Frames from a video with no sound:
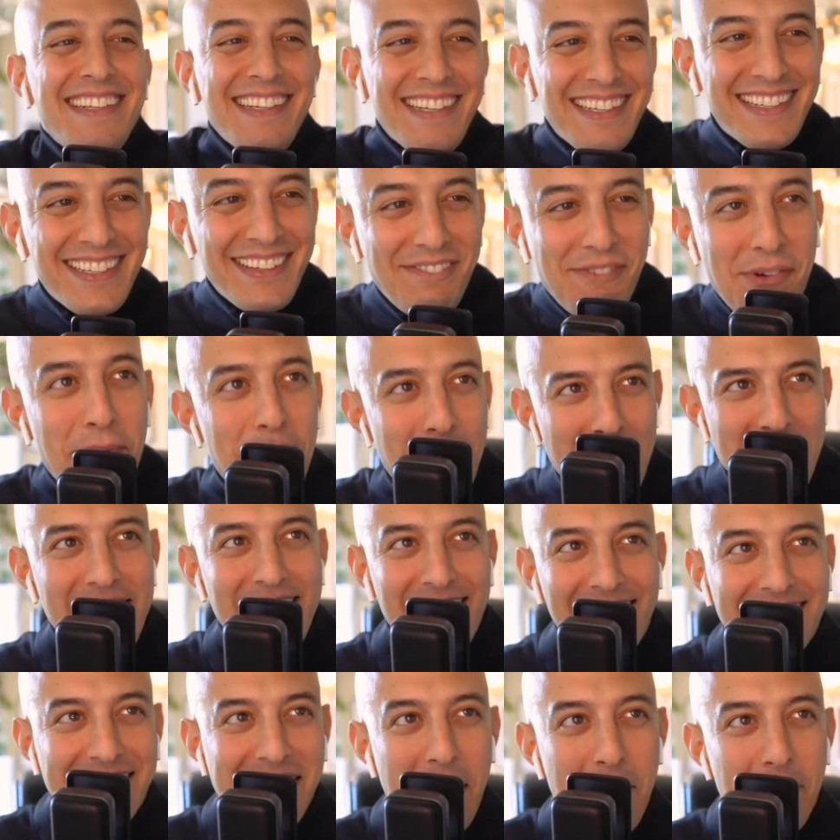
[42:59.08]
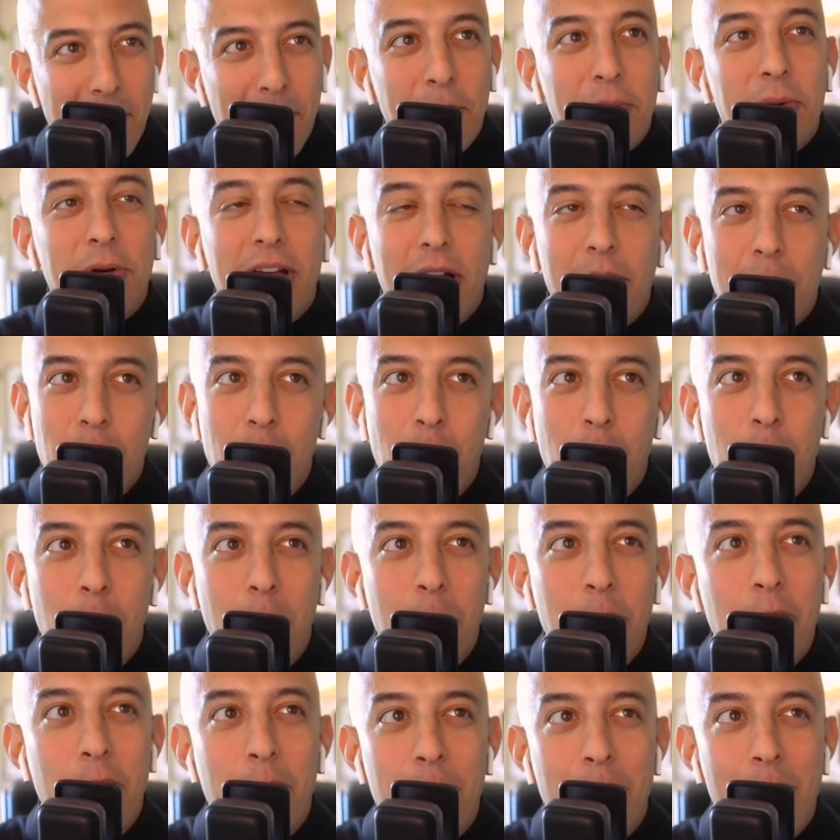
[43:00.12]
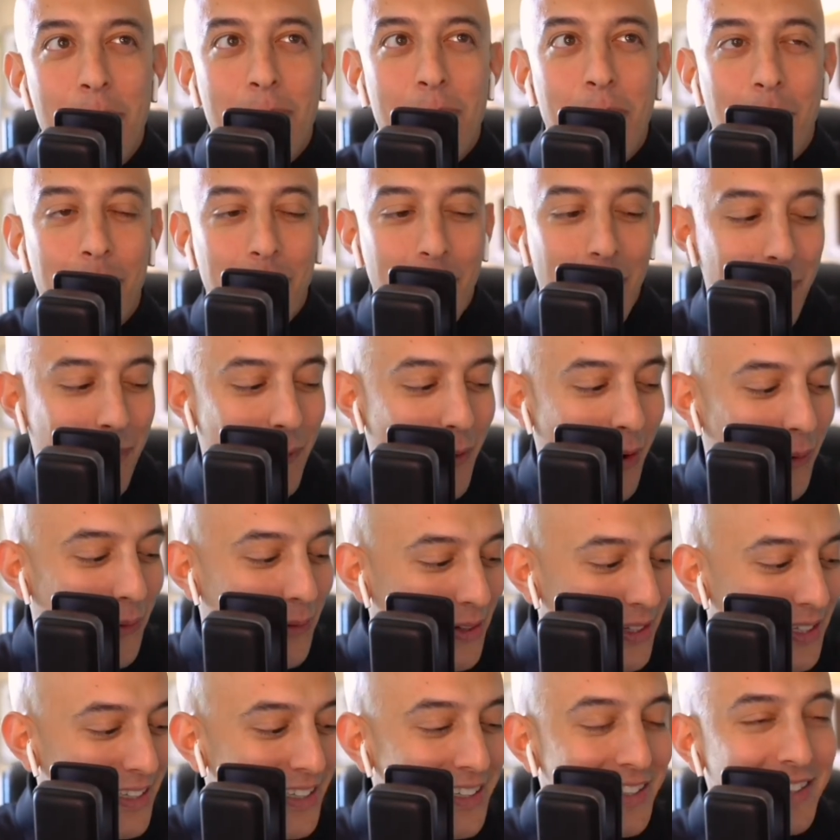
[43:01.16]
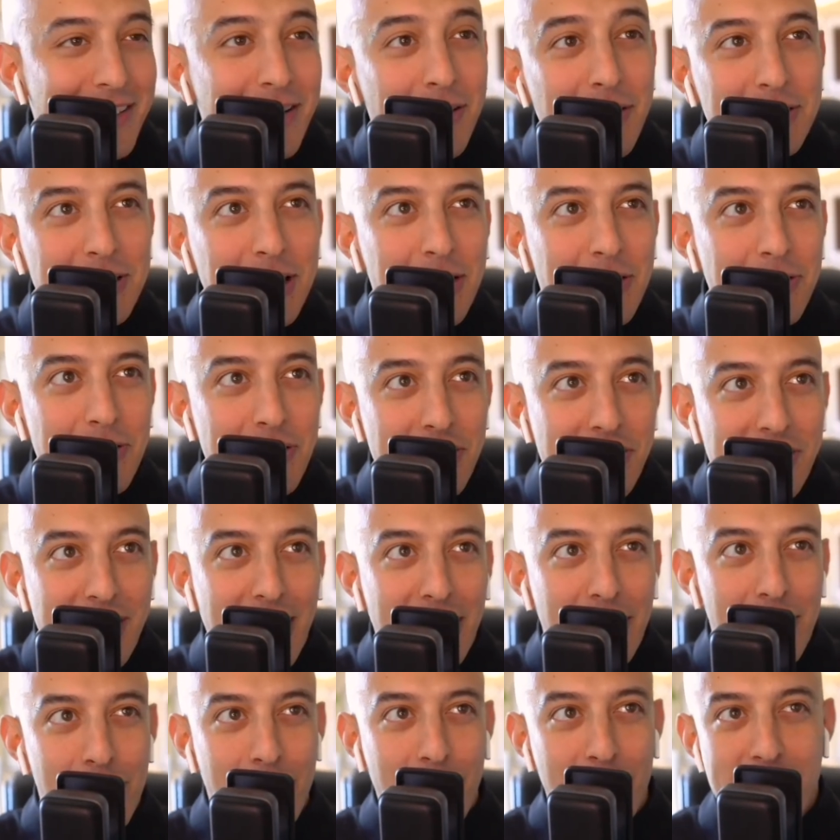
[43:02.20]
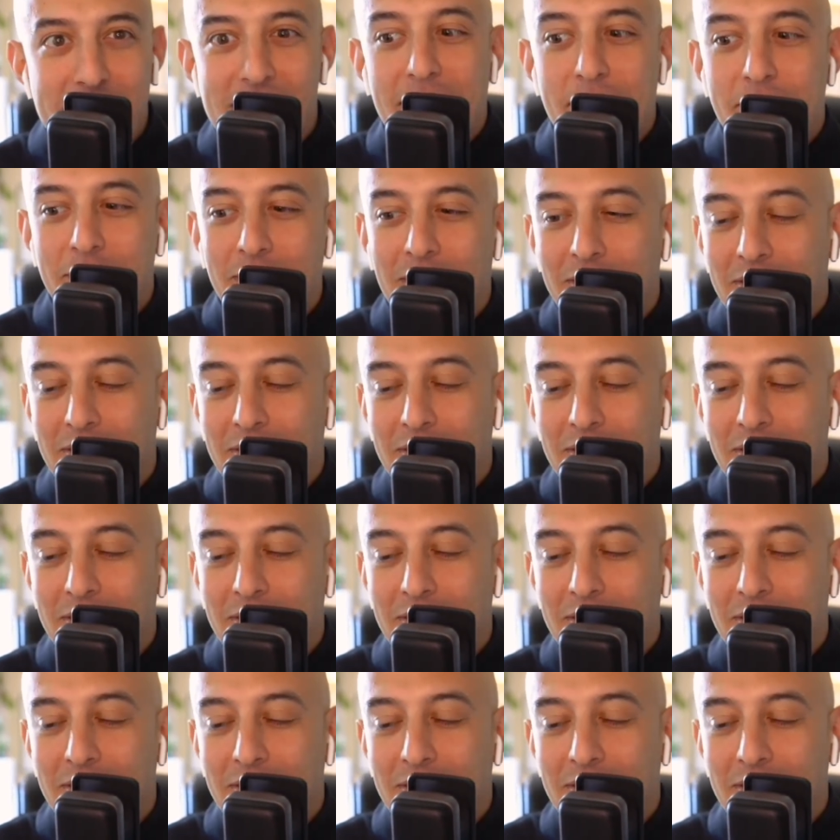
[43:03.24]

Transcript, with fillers: It would be an example. We're like, whoa. It looks like you just got your first iPhone.